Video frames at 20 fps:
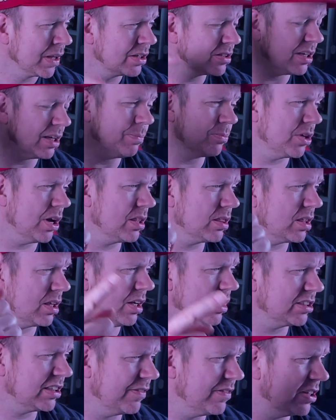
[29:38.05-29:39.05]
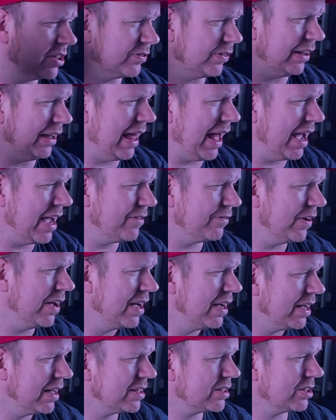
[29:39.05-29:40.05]
Team 3037 is for life,
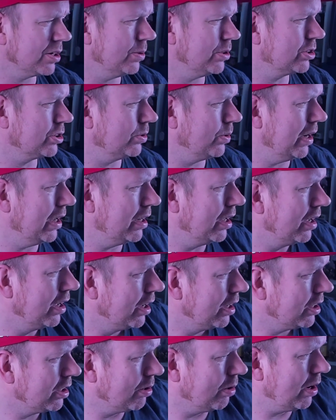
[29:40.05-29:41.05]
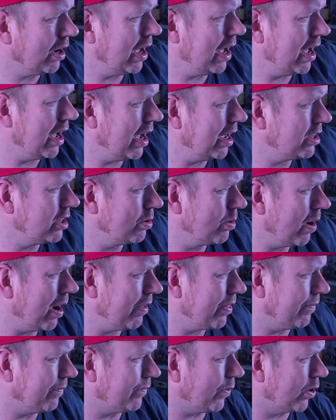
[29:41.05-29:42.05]
and so is Squid. You are
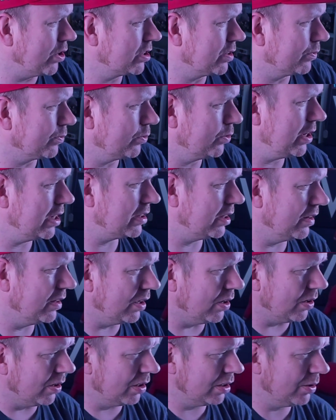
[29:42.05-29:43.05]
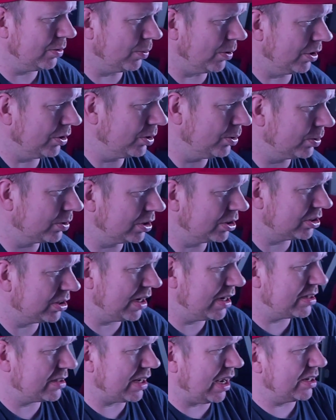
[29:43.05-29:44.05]
the voice of reason, the only one who can
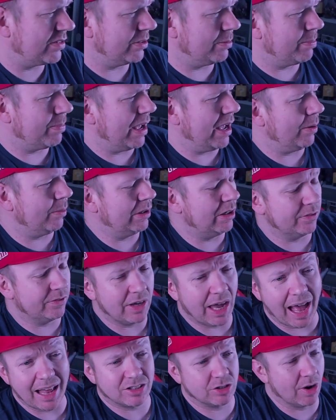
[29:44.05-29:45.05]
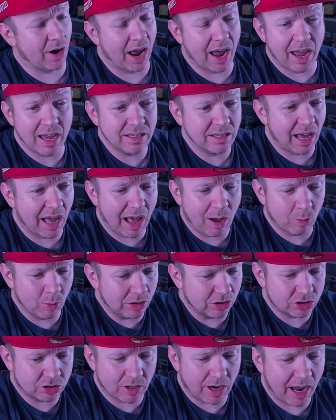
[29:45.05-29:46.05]
change DICE for the better. We love you. I
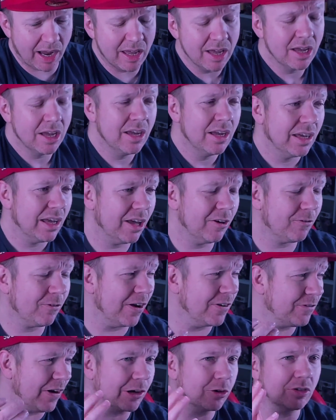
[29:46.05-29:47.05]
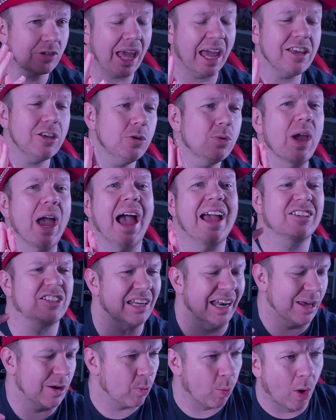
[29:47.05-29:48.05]
will try. If I could get you guys to
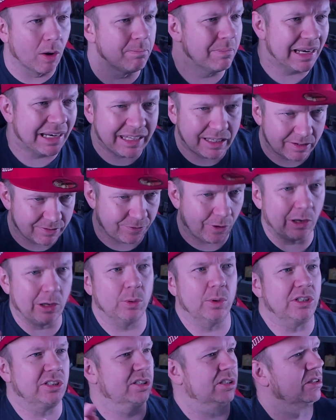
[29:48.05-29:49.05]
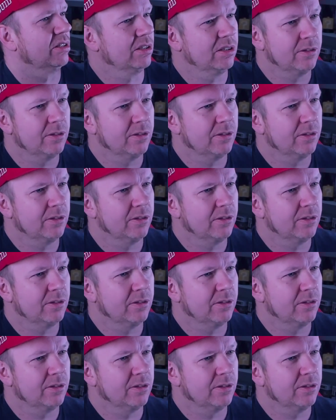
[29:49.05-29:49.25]
like 1 million followers.